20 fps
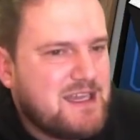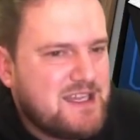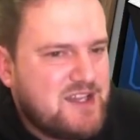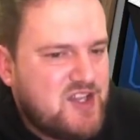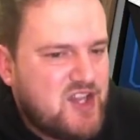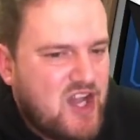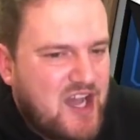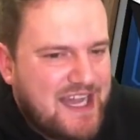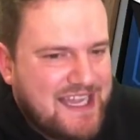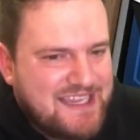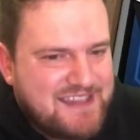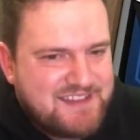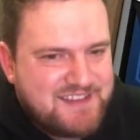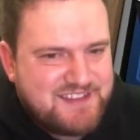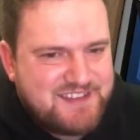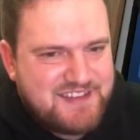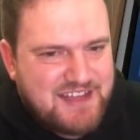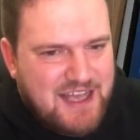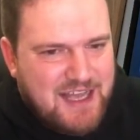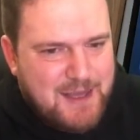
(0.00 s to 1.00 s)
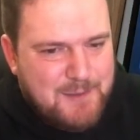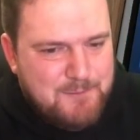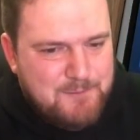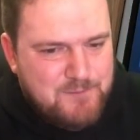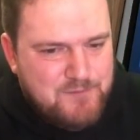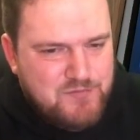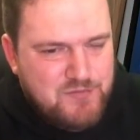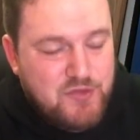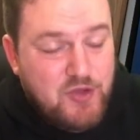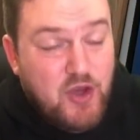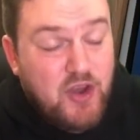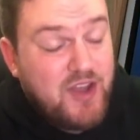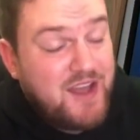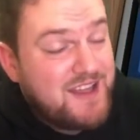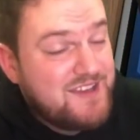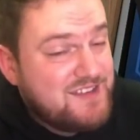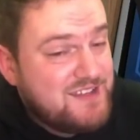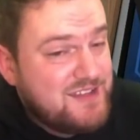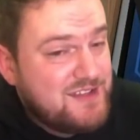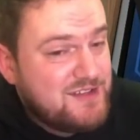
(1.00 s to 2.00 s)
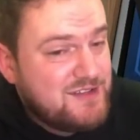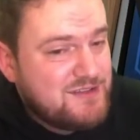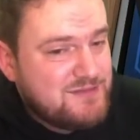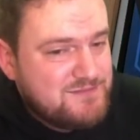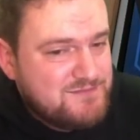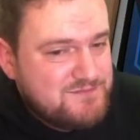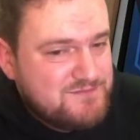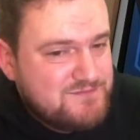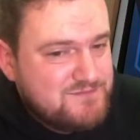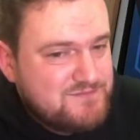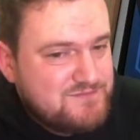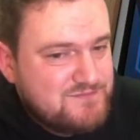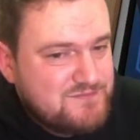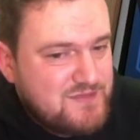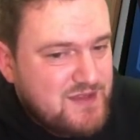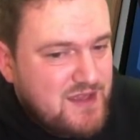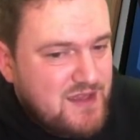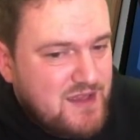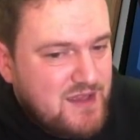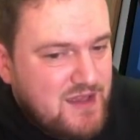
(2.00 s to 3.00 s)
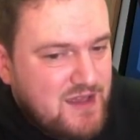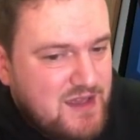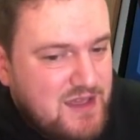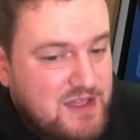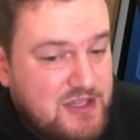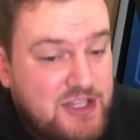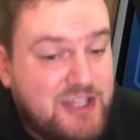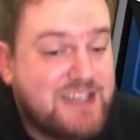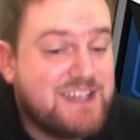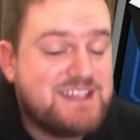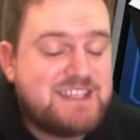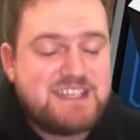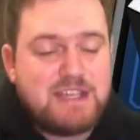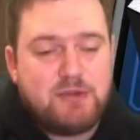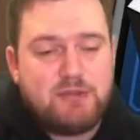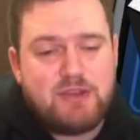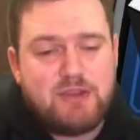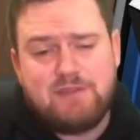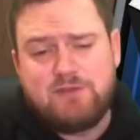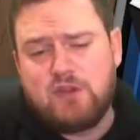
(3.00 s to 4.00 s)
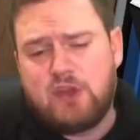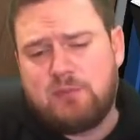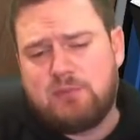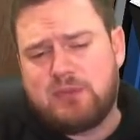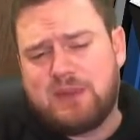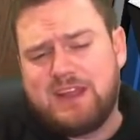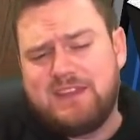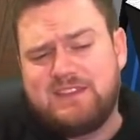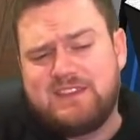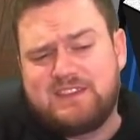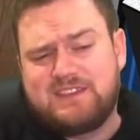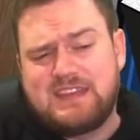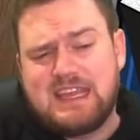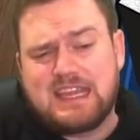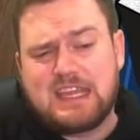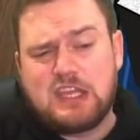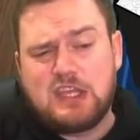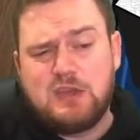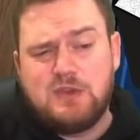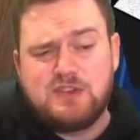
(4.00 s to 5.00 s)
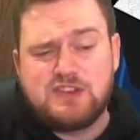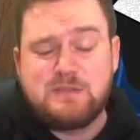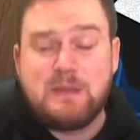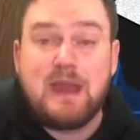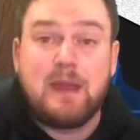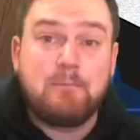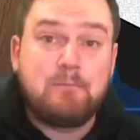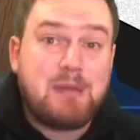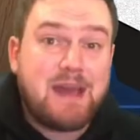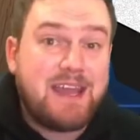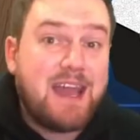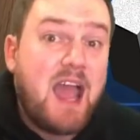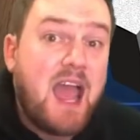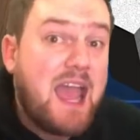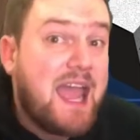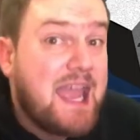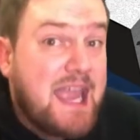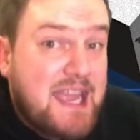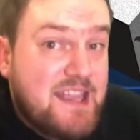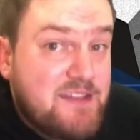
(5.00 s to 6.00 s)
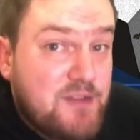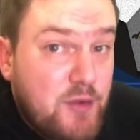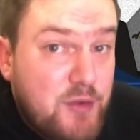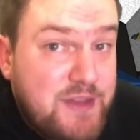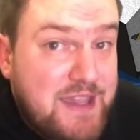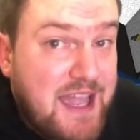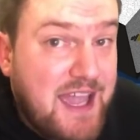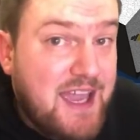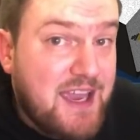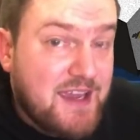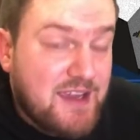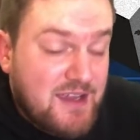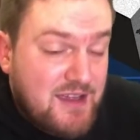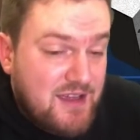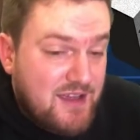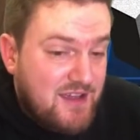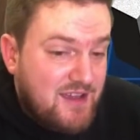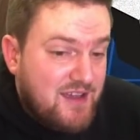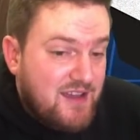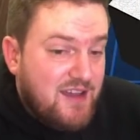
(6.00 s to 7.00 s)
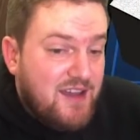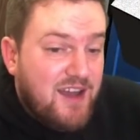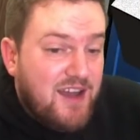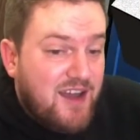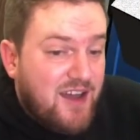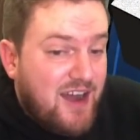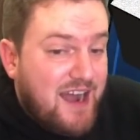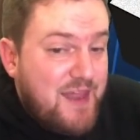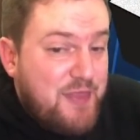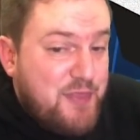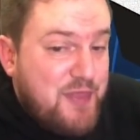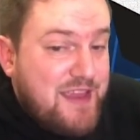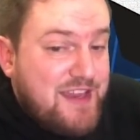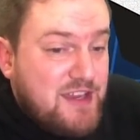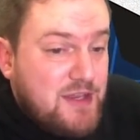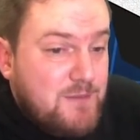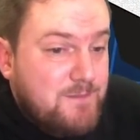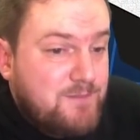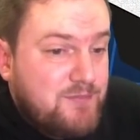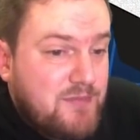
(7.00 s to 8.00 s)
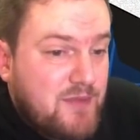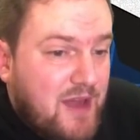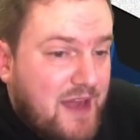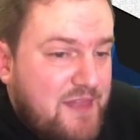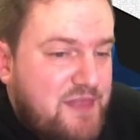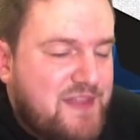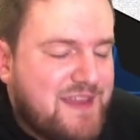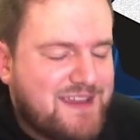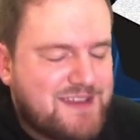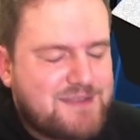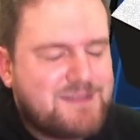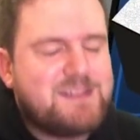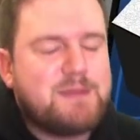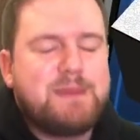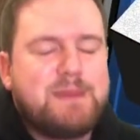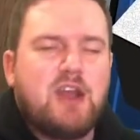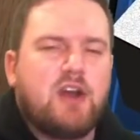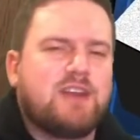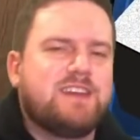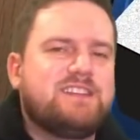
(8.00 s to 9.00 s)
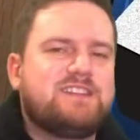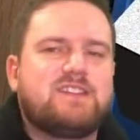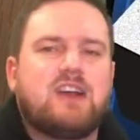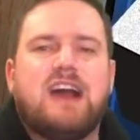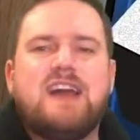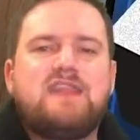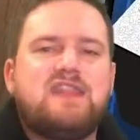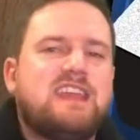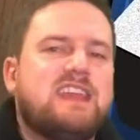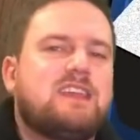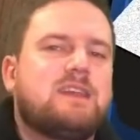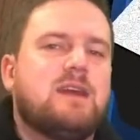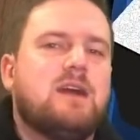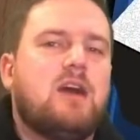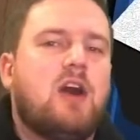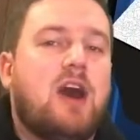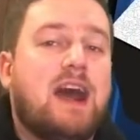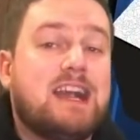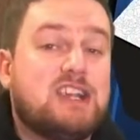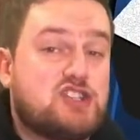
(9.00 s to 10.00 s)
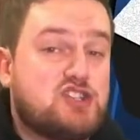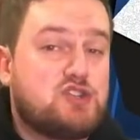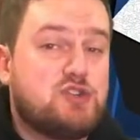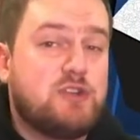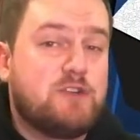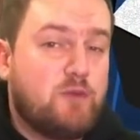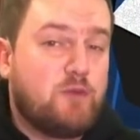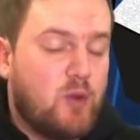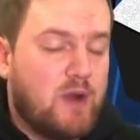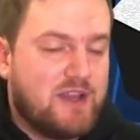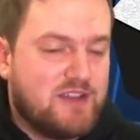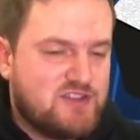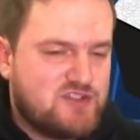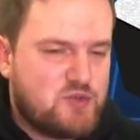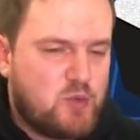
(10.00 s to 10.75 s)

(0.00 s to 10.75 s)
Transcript: Yikes. Not ideal. You can tell that I've not played this deck a huge amount, but it's okay. I think, to be honest, I think I should have won